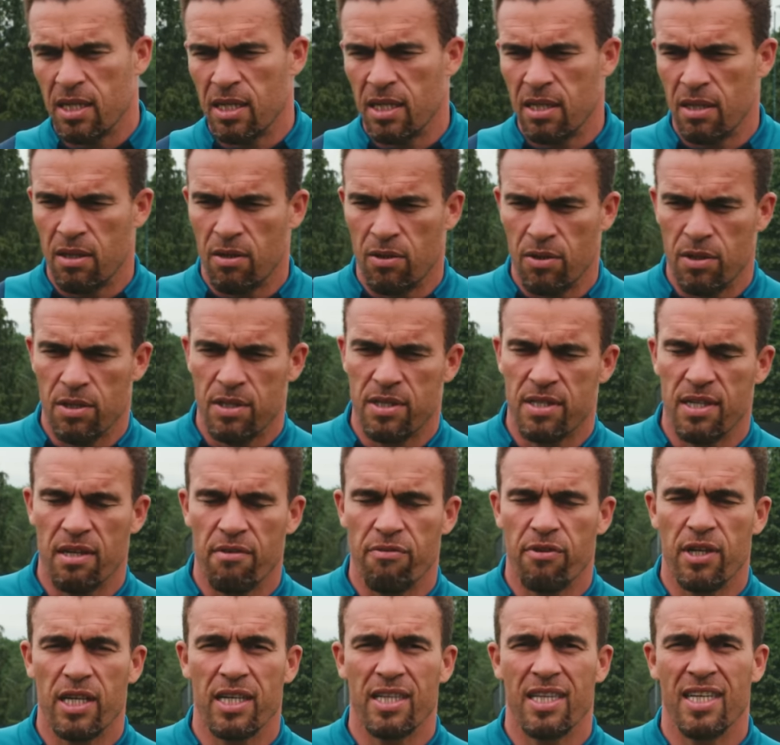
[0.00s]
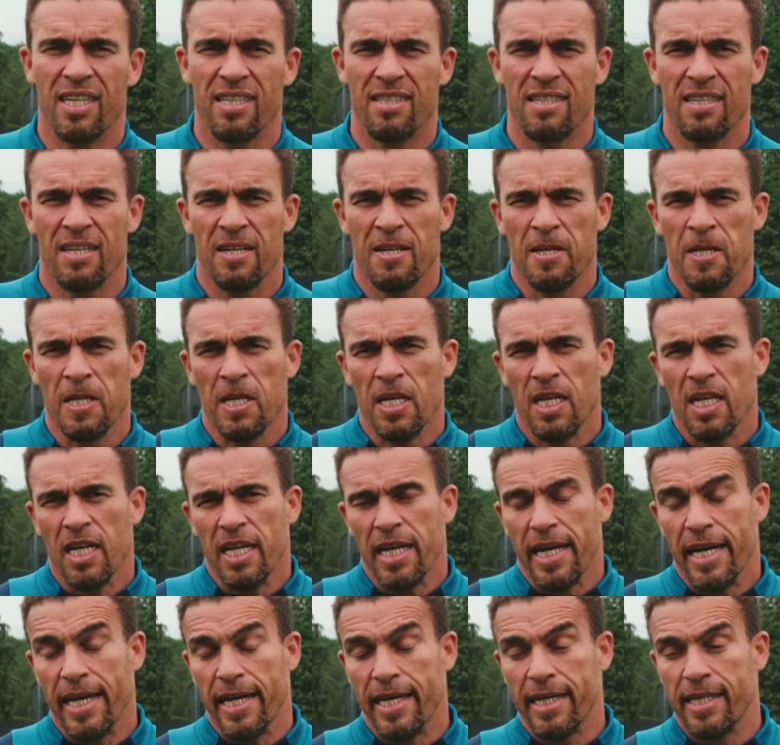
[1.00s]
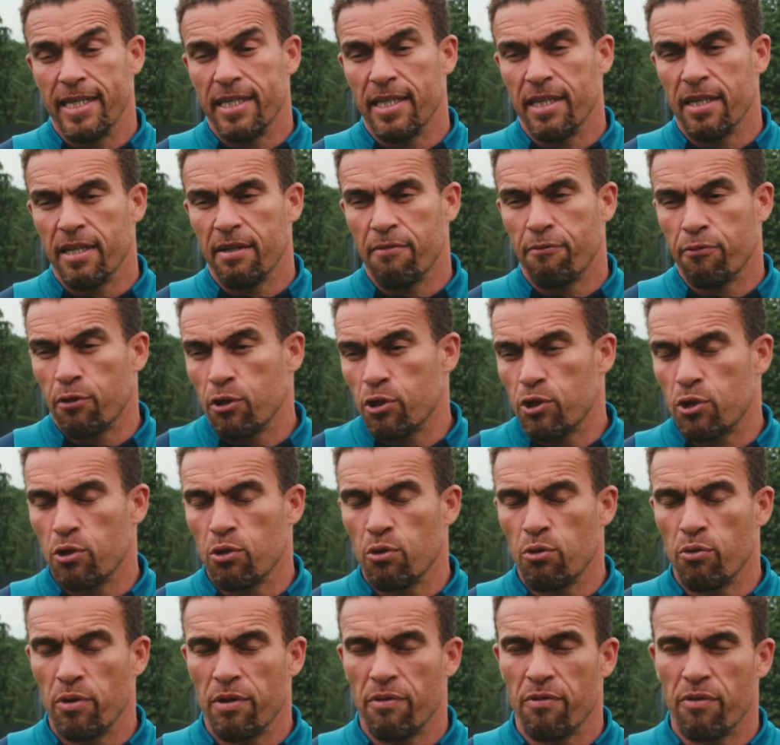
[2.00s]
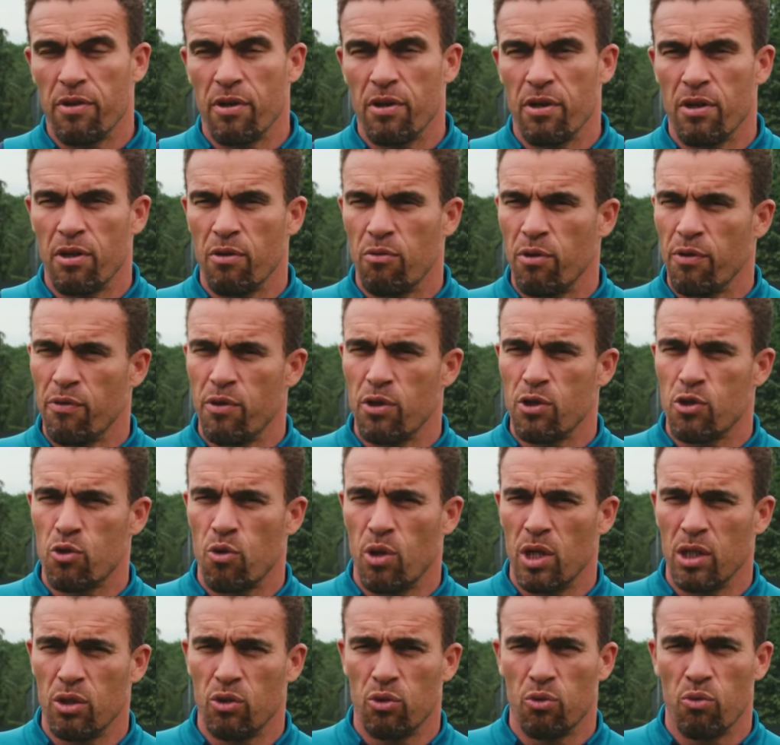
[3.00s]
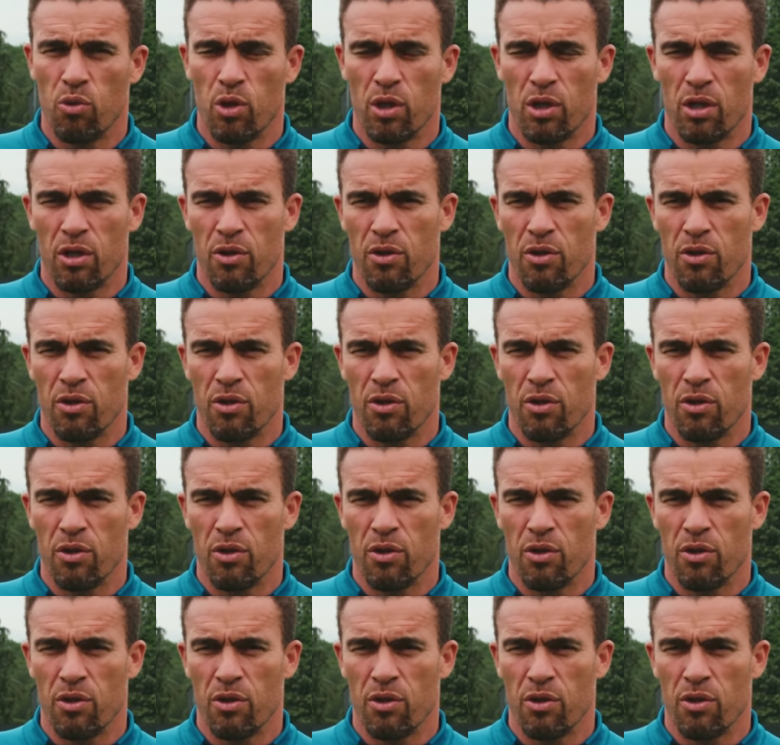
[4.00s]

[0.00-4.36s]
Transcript: all the stuff like that. And for sure with the squad, to work